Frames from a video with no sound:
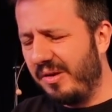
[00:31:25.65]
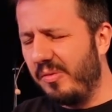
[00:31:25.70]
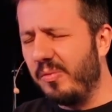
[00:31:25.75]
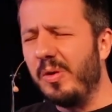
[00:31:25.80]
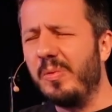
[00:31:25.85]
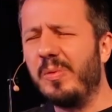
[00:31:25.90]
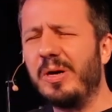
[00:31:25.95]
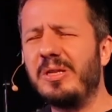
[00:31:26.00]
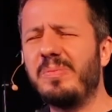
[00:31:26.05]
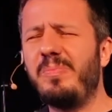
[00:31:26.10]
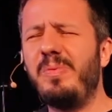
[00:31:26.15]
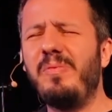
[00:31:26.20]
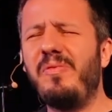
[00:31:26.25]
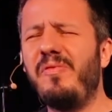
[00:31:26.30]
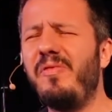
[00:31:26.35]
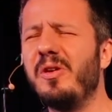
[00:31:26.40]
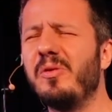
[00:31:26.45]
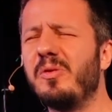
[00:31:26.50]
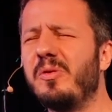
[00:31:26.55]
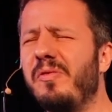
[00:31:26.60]
We want to be
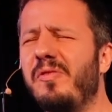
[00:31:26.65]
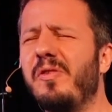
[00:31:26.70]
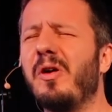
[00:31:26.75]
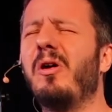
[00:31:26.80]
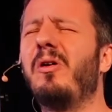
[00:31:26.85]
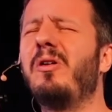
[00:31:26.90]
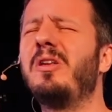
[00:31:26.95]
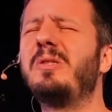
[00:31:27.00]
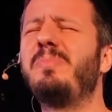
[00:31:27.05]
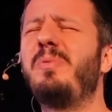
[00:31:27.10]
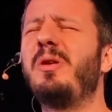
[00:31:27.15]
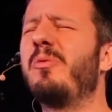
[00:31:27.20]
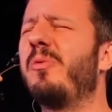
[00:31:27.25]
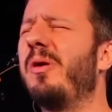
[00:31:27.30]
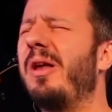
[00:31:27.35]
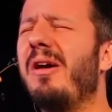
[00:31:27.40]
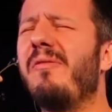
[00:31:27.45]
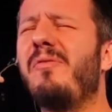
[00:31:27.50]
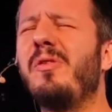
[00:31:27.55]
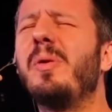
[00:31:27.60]
filled with your Holy Spirit.
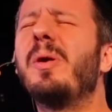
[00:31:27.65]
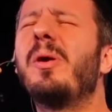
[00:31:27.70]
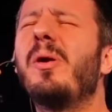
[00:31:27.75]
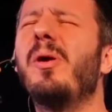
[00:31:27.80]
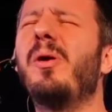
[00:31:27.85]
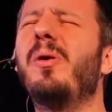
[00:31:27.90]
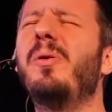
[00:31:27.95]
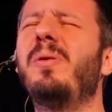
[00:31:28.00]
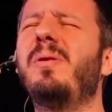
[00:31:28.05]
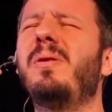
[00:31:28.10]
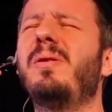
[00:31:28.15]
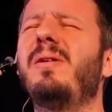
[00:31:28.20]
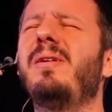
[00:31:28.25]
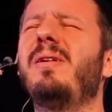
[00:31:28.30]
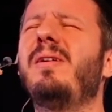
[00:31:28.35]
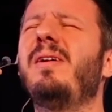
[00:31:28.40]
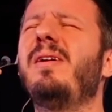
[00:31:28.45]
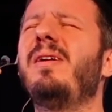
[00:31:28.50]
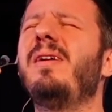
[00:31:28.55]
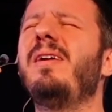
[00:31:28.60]
Wherever we go,
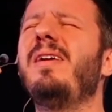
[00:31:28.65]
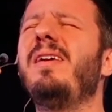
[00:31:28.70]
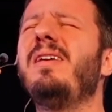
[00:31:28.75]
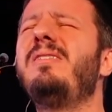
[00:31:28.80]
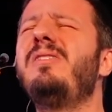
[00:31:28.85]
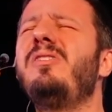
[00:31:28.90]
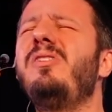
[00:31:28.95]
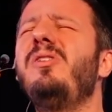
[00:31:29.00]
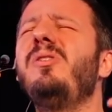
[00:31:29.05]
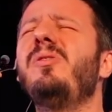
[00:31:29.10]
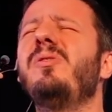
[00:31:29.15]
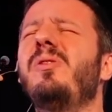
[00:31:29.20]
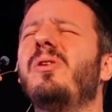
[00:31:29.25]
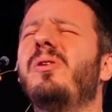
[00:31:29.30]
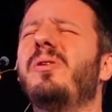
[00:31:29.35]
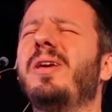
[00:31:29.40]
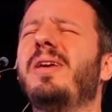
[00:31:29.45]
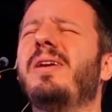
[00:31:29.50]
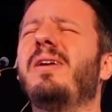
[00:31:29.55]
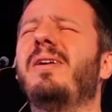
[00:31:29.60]
it's you
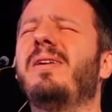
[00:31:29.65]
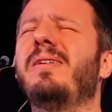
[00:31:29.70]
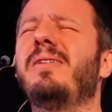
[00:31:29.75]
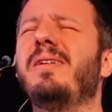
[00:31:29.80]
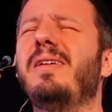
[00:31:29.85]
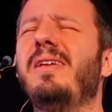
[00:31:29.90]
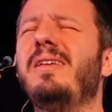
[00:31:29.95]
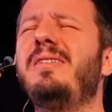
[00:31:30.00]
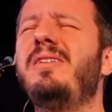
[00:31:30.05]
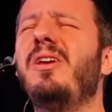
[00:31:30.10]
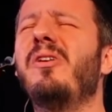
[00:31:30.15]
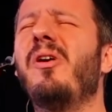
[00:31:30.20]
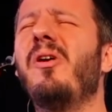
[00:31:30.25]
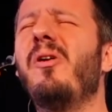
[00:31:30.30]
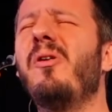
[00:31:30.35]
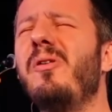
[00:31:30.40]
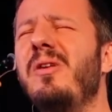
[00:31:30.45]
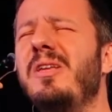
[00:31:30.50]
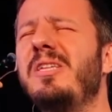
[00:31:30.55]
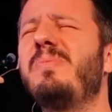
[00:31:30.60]
going, God. It's your
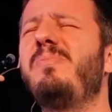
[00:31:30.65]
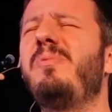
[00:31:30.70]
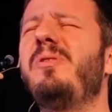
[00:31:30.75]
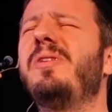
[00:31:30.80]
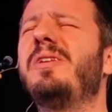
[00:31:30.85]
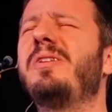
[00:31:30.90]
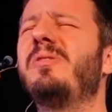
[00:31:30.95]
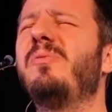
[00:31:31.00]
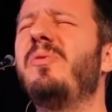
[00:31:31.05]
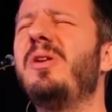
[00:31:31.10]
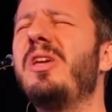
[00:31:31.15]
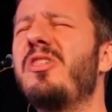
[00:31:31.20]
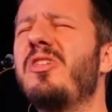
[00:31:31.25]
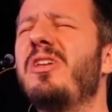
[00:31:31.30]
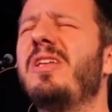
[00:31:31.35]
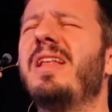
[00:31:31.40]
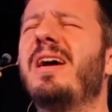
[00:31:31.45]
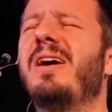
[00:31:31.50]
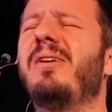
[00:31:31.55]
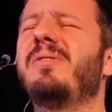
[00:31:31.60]
Holy Spirit
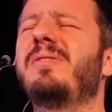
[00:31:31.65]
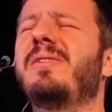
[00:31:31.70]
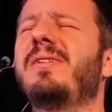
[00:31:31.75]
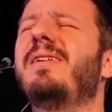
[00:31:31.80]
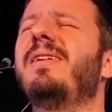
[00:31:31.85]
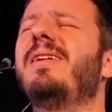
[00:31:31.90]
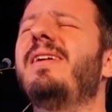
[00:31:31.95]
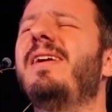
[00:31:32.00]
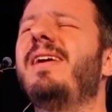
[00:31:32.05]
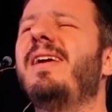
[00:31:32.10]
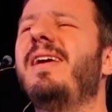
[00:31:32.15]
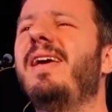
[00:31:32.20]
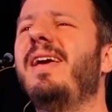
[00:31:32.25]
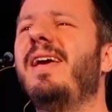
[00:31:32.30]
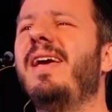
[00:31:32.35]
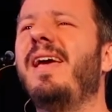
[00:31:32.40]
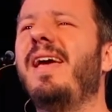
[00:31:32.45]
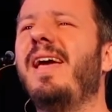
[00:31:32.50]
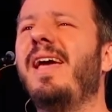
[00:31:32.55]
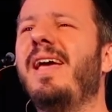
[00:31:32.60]
reaching out
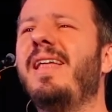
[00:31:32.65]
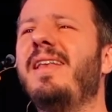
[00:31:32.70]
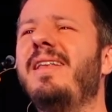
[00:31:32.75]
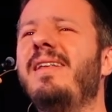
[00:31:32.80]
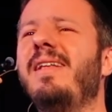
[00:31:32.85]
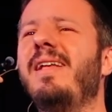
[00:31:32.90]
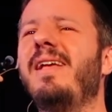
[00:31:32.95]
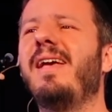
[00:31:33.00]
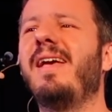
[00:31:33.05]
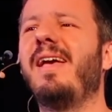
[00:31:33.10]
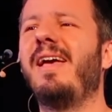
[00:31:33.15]
and